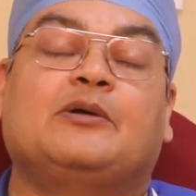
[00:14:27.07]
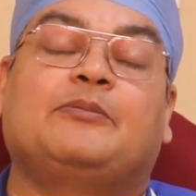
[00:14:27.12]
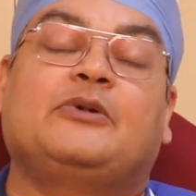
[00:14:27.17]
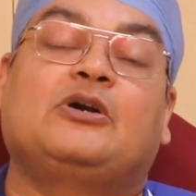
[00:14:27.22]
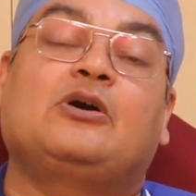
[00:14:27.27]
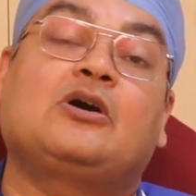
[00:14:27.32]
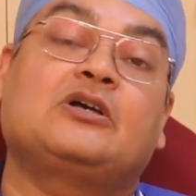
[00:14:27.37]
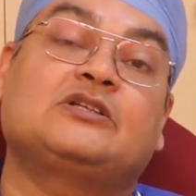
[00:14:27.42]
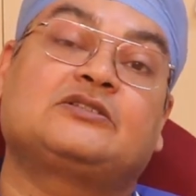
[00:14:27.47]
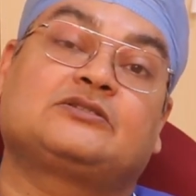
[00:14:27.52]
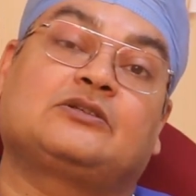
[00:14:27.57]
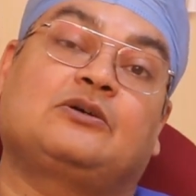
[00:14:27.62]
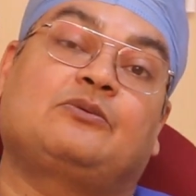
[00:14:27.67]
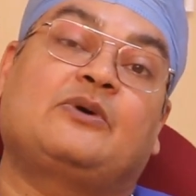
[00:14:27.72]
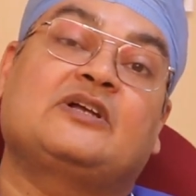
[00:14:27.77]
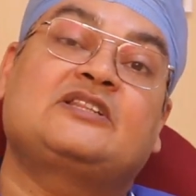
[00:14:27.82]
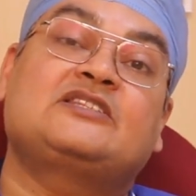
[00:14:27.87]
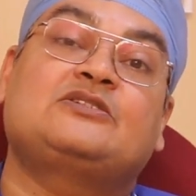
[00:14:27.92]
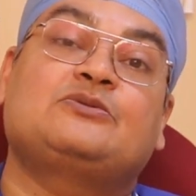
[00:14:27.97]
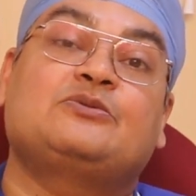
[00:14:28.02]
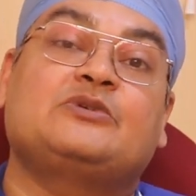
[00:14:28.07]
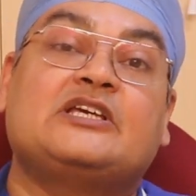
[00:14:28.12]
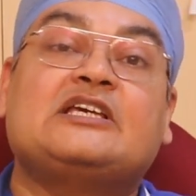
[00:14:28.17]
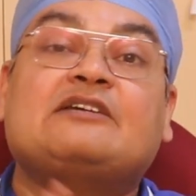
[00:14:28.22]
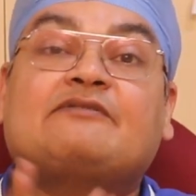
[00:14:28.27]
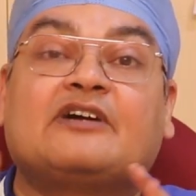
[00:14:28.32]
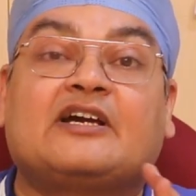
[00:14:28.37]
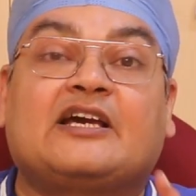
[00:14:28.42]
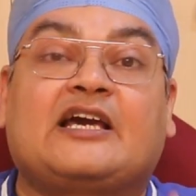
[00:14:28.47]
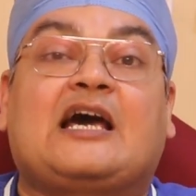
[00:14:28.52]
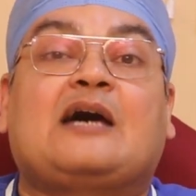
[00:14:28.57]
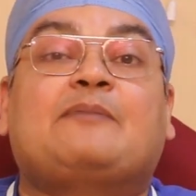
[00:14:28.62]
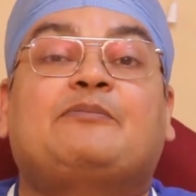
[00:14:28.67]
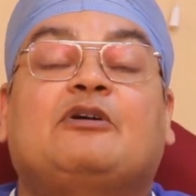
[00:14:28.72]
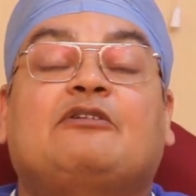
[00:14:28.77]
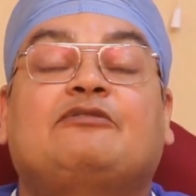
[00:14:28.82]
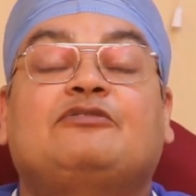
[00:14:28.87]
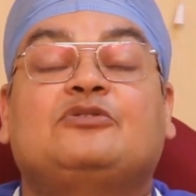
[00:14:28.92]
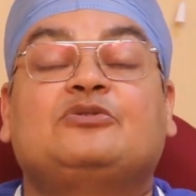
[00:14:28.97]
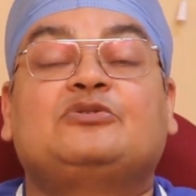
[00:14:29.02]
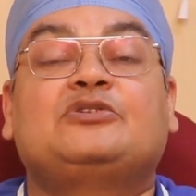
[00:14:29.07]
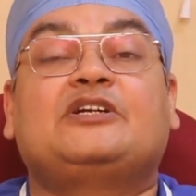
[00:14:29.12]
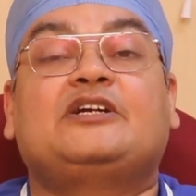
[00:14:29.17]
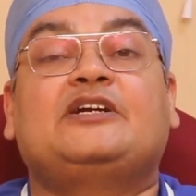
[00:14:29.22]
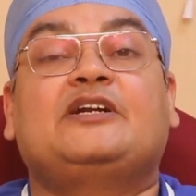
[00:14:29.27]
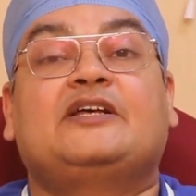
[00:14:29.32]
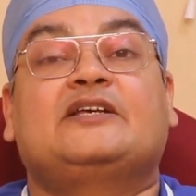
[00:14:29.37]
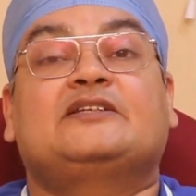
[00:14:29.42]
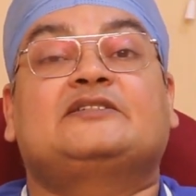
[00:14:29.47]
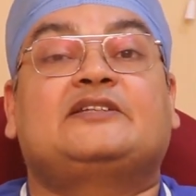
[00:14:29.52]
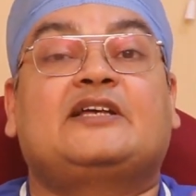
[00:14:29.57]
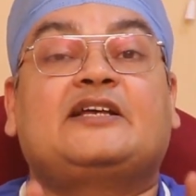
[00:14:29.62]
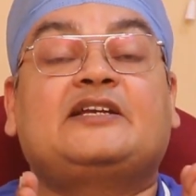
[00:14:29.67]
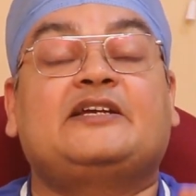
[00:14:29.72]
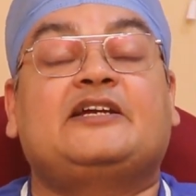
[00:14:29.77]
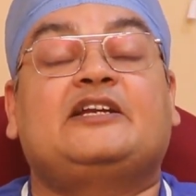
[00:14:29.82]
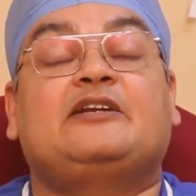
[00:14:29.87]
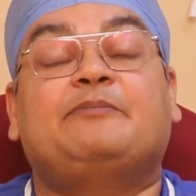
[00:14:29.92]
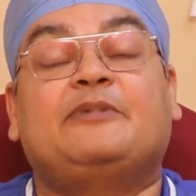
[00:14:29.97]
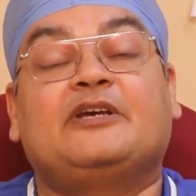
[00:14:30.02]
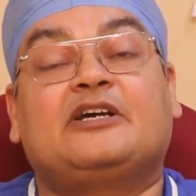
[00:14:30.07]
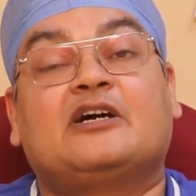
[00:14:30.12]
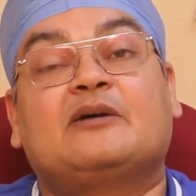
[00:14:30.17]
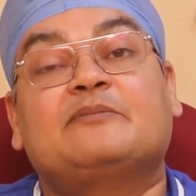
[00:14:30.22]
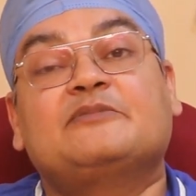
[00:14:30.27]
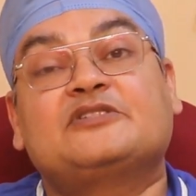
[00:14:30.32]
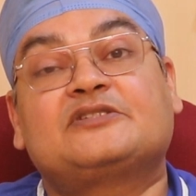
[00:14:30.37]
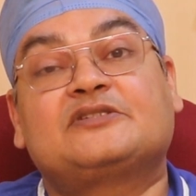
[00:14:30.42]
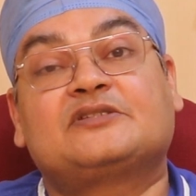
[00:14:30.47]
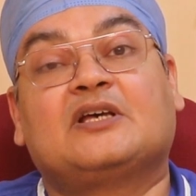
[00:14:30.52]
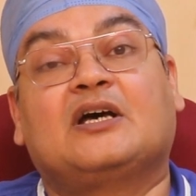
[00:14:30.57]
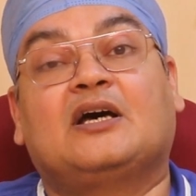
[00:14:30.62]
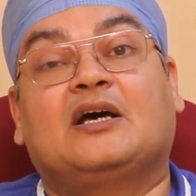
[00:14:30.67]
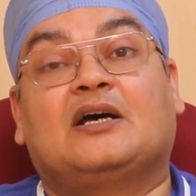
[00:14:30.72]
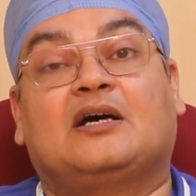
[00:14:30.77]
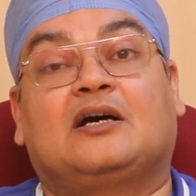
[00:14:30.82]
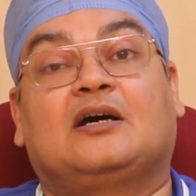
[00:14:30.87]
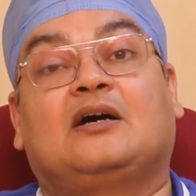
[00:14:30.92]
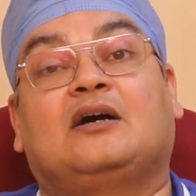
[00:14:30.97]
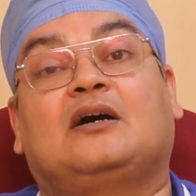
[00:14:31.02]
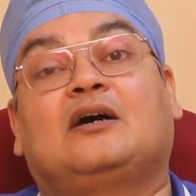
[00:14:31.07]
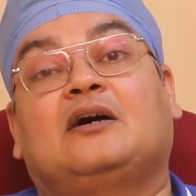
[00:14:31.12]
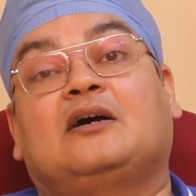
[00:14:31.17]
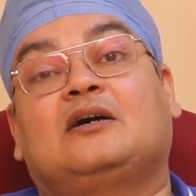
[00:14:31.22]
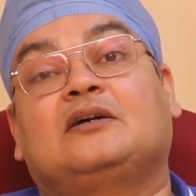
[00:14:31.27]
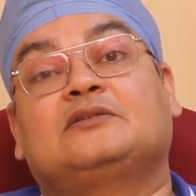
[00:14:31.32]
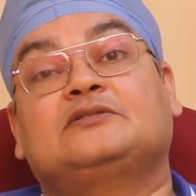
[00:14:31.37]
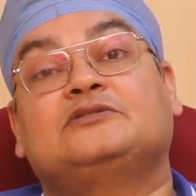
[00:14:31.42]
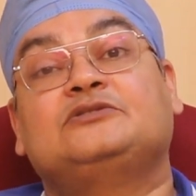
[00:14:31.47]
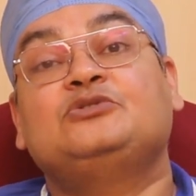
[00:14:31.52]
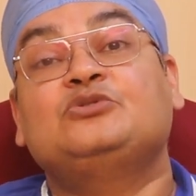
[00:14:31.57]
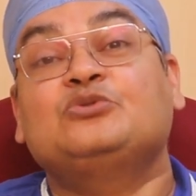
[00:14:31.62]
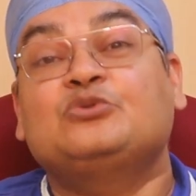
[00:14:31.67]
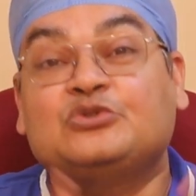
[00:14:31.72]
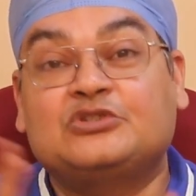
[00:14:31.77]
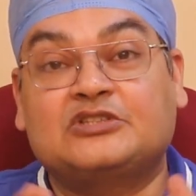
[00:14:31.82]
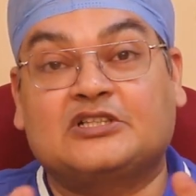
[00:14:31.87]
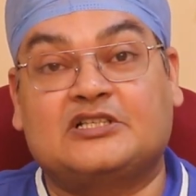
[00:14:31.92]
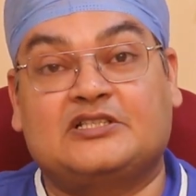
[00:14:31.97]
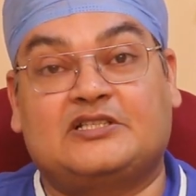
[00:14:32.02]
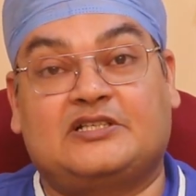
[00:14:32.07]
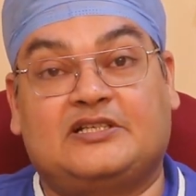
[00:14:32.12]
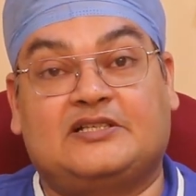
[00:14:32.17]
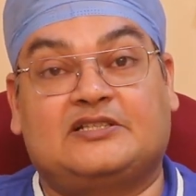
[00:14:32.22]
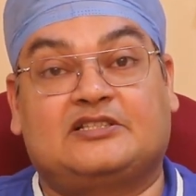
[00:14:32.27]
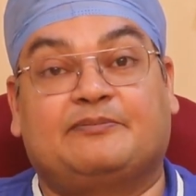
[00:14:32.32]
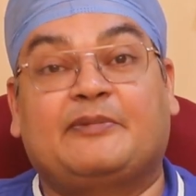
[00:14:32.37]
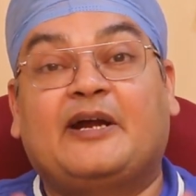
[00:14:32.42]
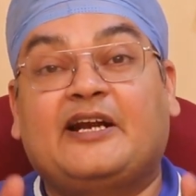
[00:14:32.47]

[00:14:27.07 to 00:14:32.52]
because once you give a gap of 2-3 days, then it becomes 2 surgeries.